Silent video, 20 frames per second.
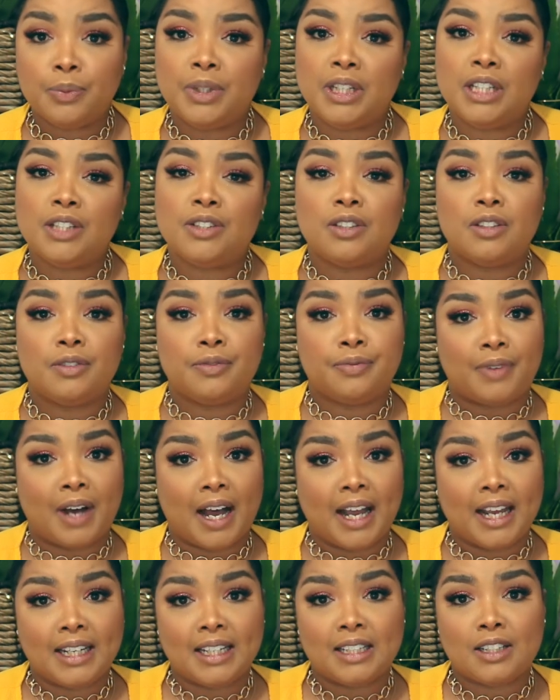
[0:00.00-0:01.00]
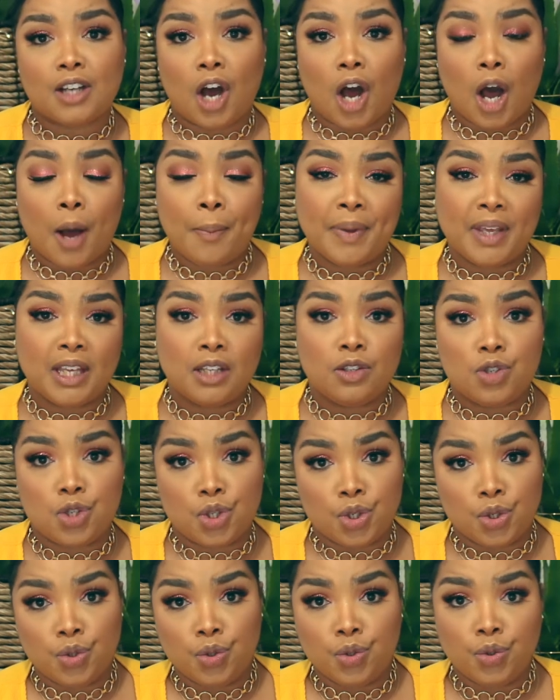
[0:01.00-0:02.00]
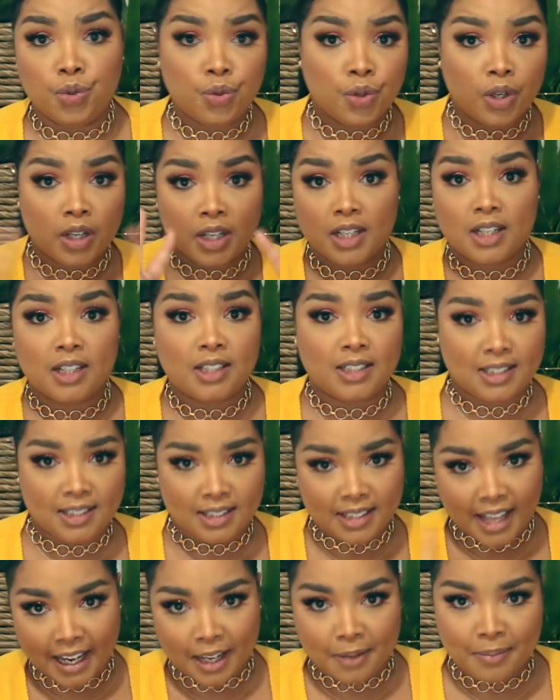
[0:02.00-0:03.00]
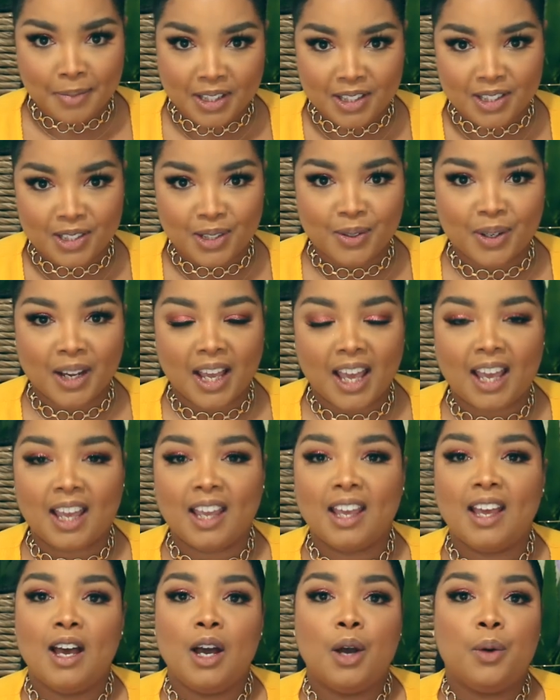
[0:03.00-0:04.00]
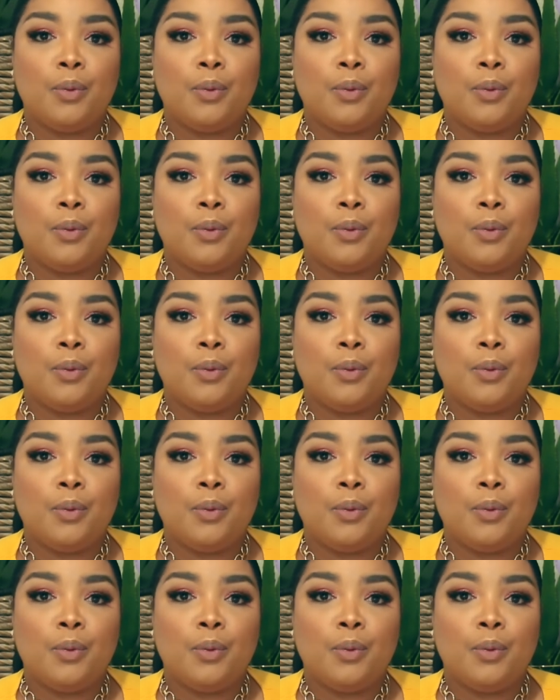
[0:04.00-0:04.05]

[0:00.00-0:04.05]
we need to divide it up into segments, okay?